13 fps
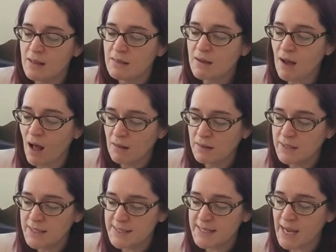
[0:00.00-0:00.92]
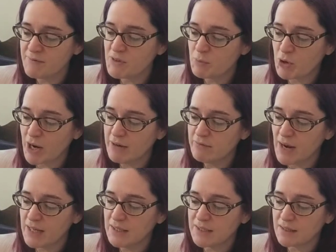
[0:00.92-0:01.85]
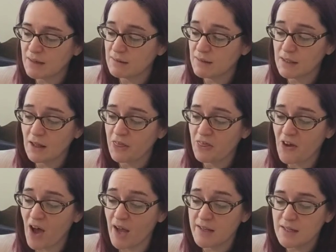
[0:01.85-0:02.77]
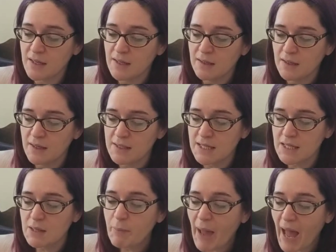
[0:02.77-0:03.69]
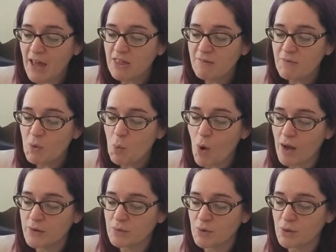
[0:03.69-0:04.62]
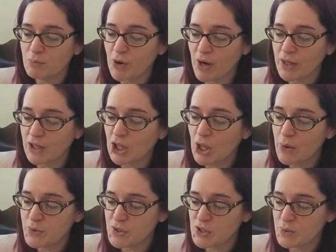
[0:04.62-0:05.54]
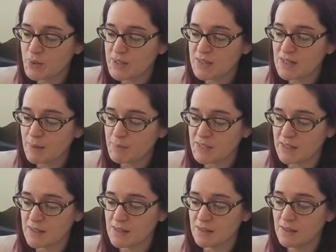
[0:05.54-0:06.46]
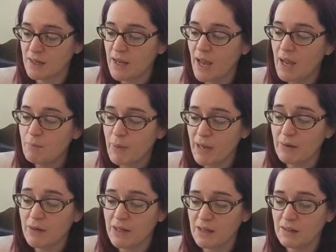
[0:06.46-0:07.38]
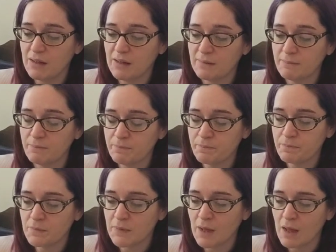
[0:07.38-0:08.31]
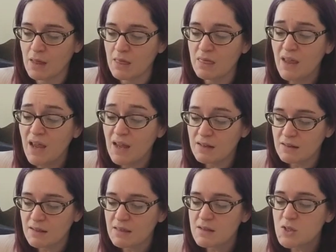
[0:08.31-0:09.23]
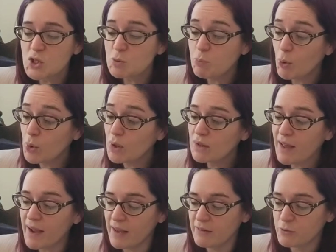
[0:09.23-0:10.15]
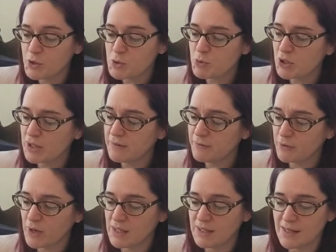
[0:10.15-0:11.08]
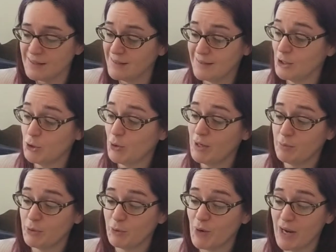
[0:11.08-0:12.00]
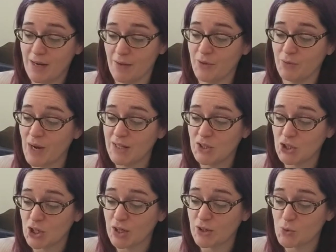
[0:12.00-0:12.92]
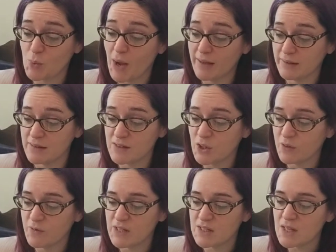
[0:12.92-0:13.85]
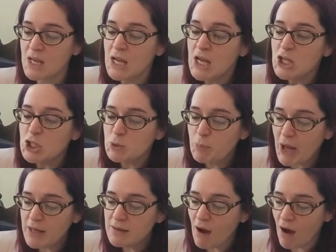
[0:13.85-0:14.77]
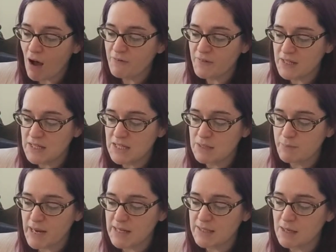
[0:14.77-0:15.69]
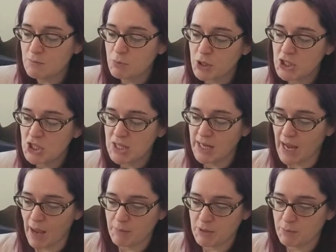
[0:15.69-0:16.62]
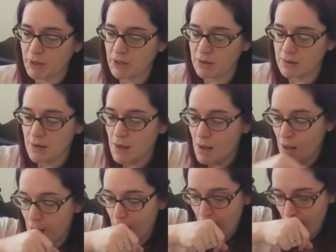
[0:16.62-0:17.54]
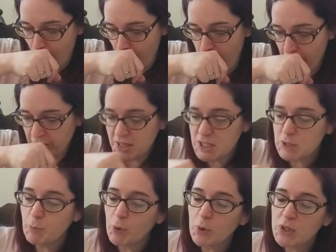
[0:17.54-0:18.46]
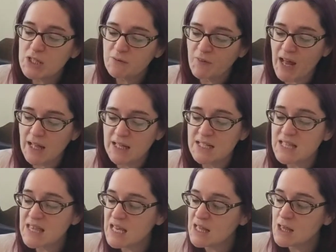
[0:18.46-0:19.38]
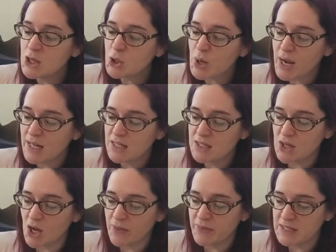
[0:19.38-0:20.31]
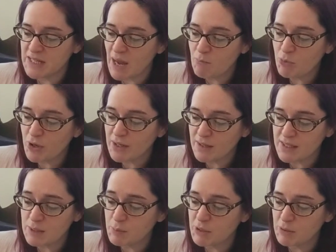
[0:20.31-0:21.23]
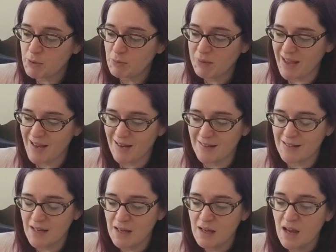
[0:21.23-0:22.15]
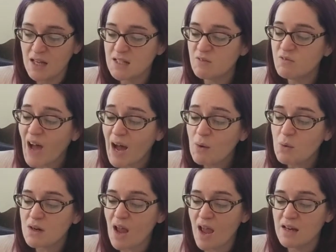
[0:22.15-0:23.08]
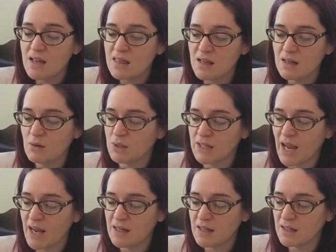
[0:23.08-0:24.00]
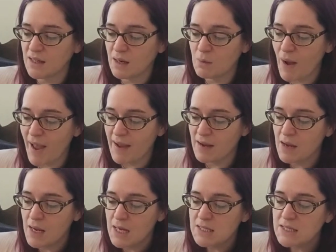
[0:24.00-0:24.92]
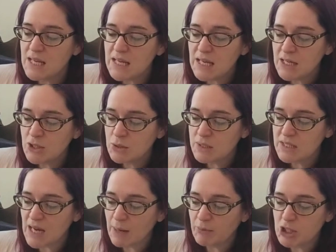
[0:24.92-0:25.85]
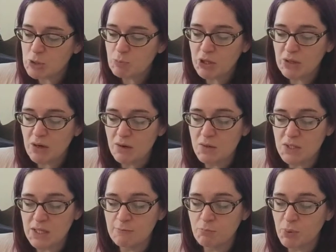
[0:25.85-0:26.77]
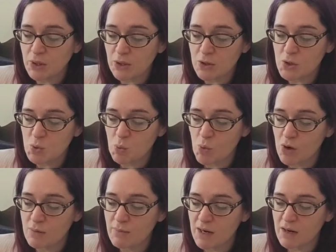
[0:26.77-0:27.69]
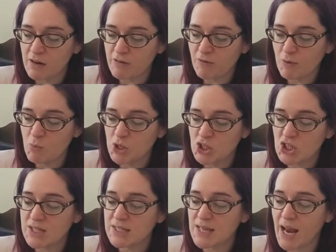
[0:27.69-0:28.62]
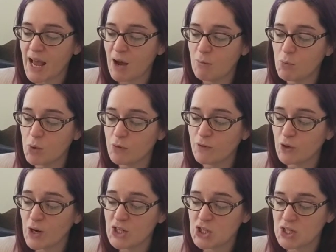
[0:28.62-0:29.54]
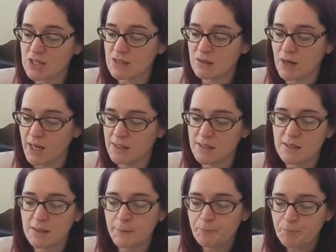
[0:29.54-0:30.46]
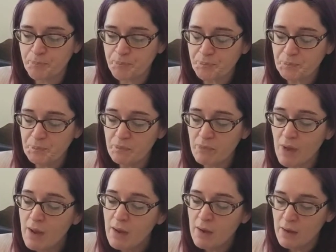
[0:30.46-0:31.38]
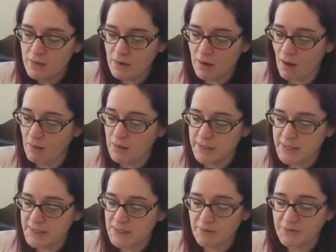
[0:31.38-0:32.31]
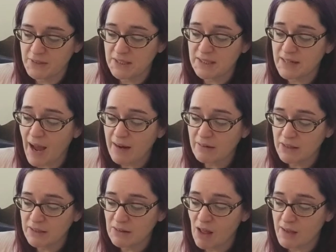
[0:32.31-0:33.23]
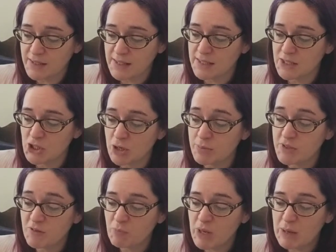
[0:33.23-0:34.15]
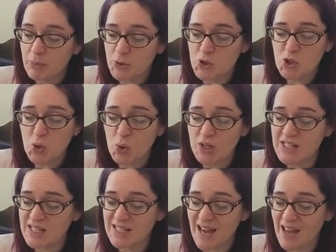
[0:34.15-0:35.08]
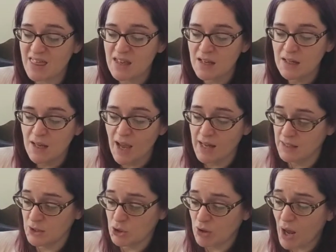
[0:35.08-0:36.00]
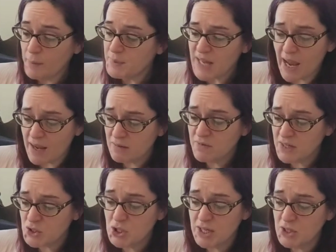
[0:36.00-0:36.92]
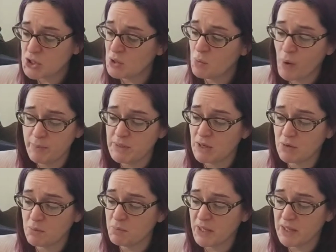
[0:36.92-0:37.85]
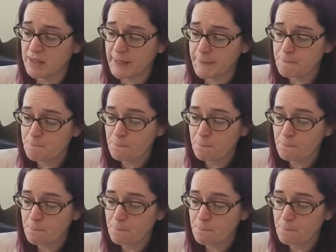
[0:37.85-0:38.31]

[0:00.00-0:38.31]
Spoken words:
the colonists gave the bright red star little thought, until the path of the wanderer brought it close to its stepsister at perihelion. Then, the spore life, which proliferated at an incredible rate on the red star's wild surface, spun off into space and bridged the gap to Pern. The spores fell as thin threads on the temperate, hospitable planet and devoured anything organic in their way, seeking to establish burrows in Pern's warm earth from which to set out more voracious threads. The colonists suffered staggering losses in terms of people scored to death, and in crops and vegetation wiped out completely.